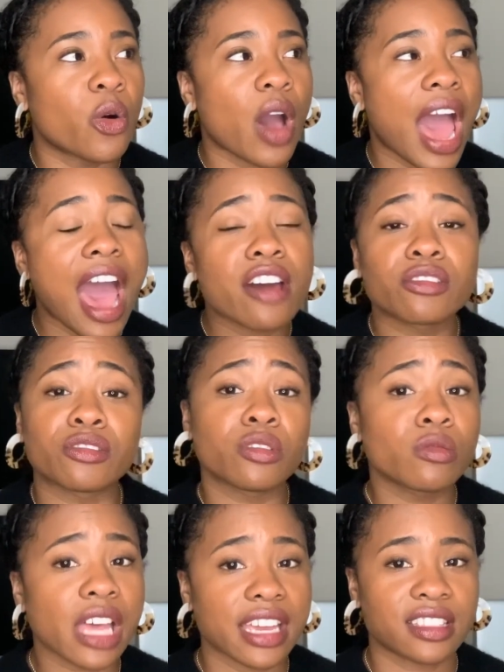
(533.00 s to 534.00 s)
How do
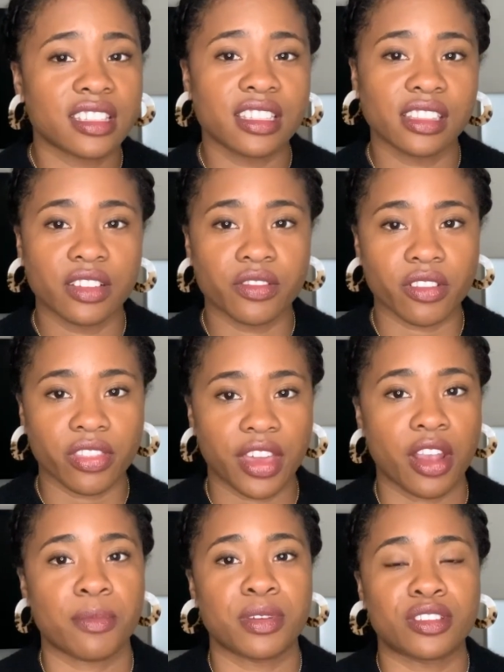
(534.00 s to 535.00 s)
you like to deliver
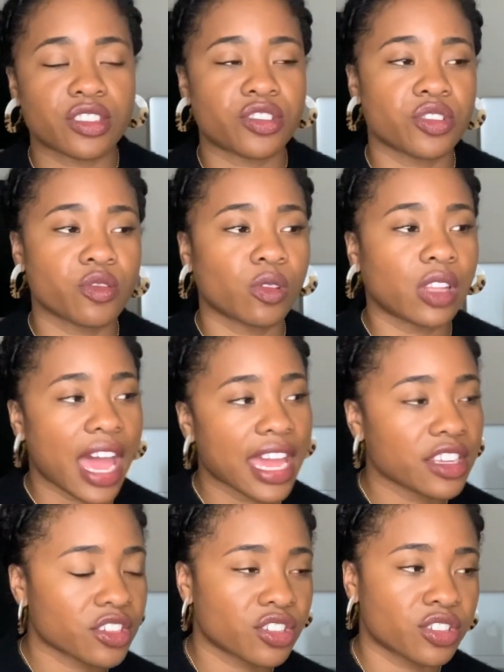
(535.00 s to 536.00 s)
therapy? Do you
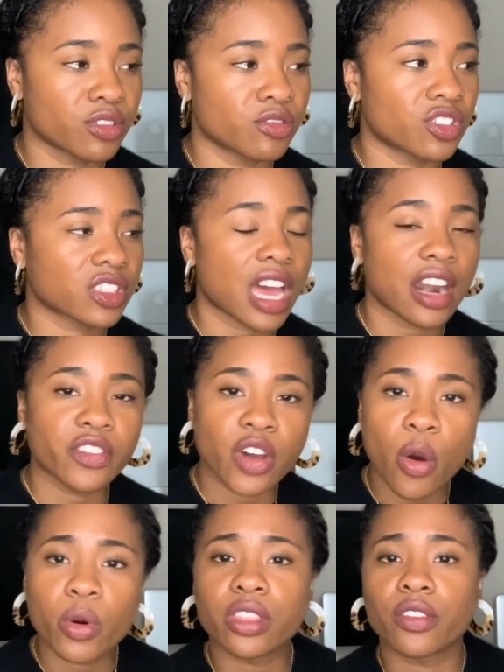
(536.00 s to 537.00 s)
like to just kind of
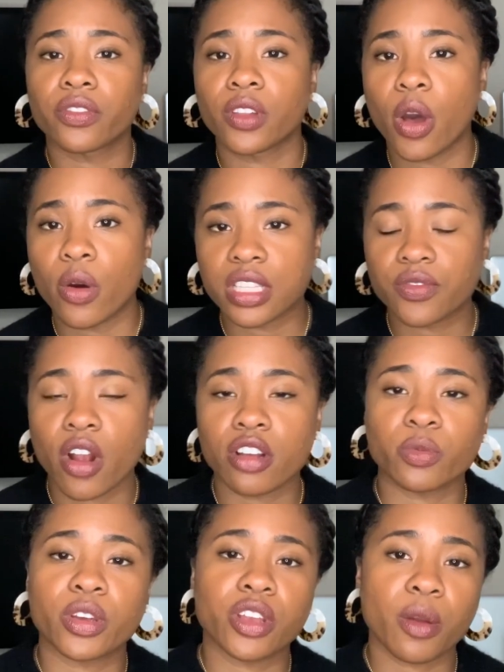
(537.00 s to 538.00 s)
go with the flow as far
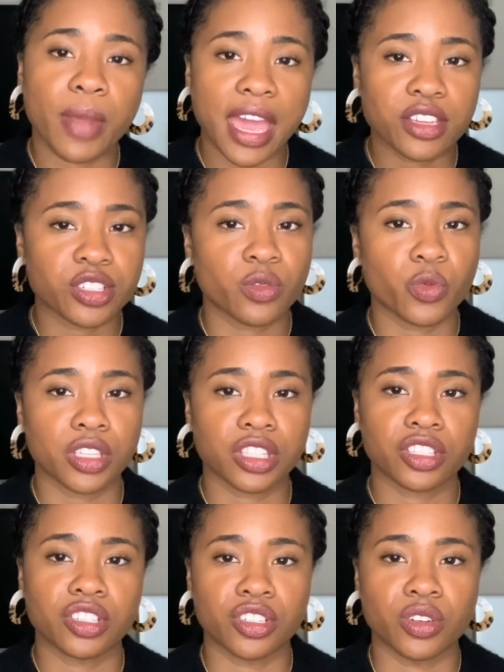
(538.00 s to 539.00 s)
as what your patient
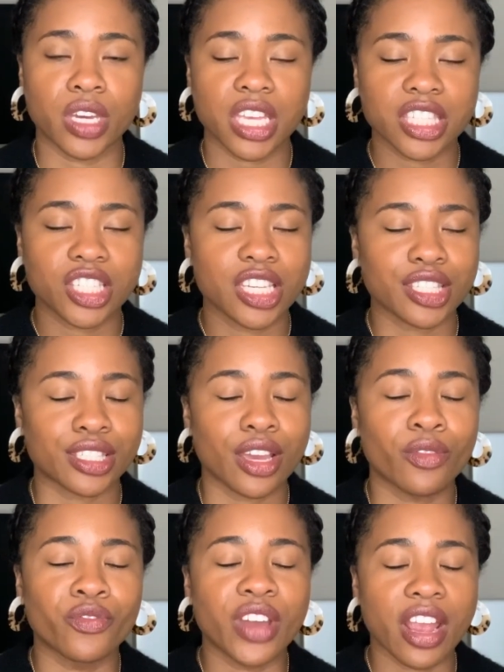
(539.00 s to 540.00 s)
wants to do? It's just
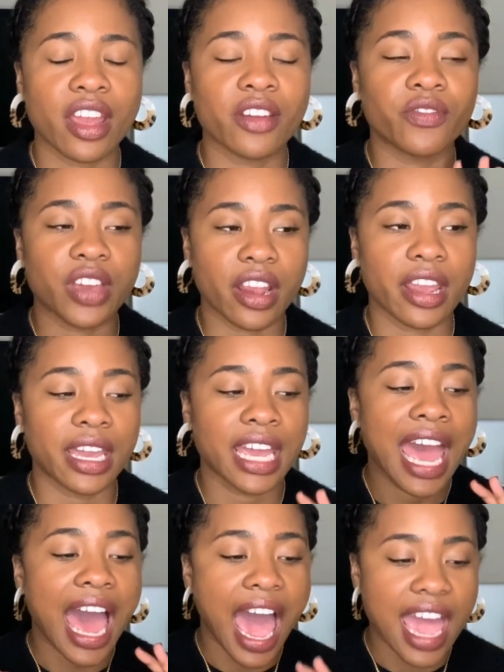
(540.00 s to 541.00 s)
a very,
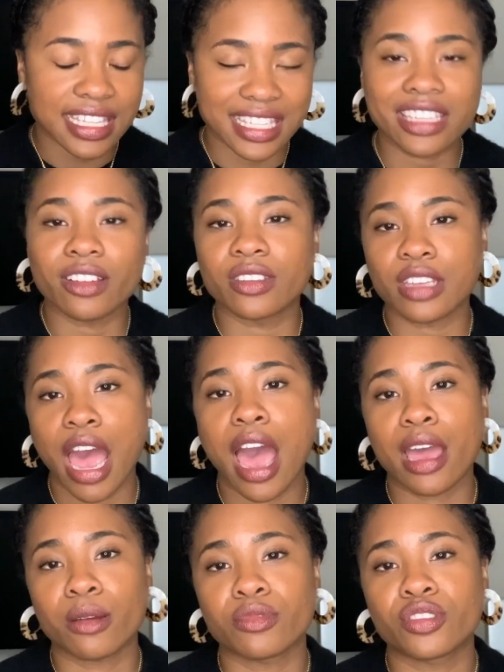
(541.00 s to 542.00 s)
very ideal
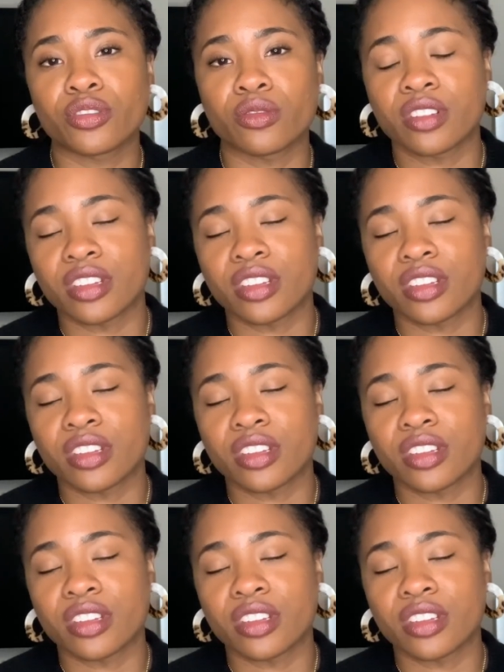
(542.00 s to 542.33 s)
time to